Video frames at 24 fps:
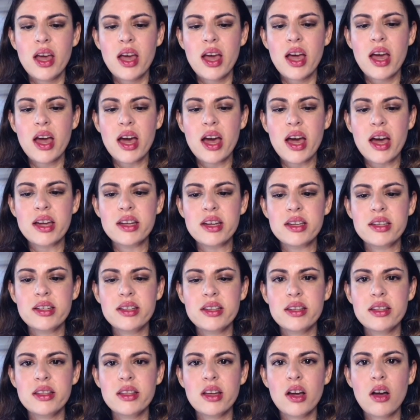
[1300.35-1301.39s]
and
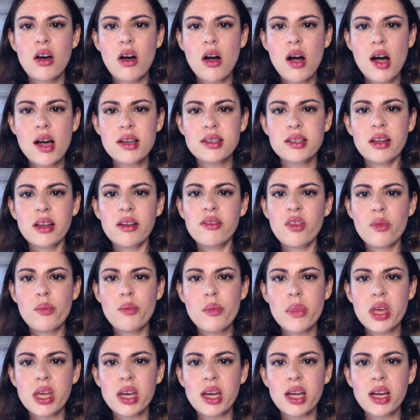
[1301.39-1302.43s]
the cost of
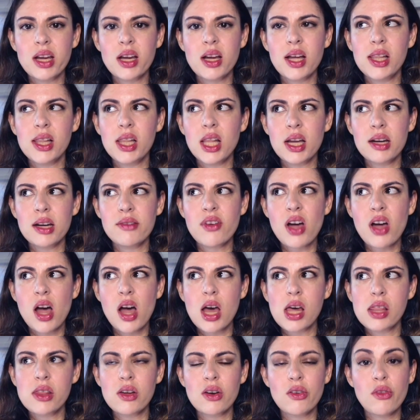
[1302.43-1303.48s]
omitting a lot of
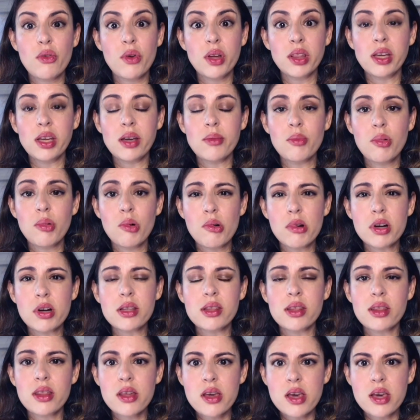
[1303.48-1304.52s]
other really
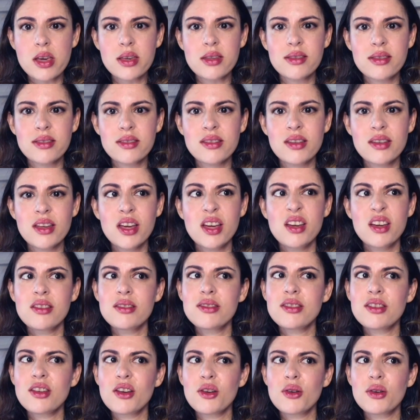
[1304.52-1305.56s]
important things.
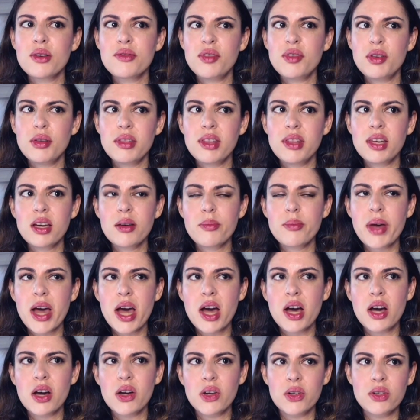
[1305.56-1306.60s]
So if you think
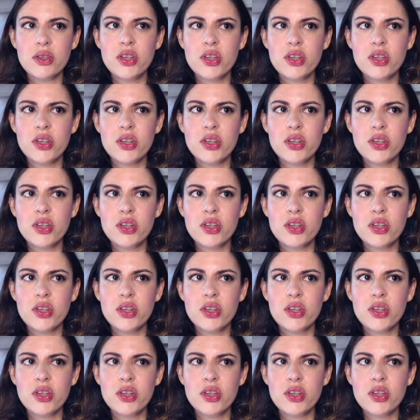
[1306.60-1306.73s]
about,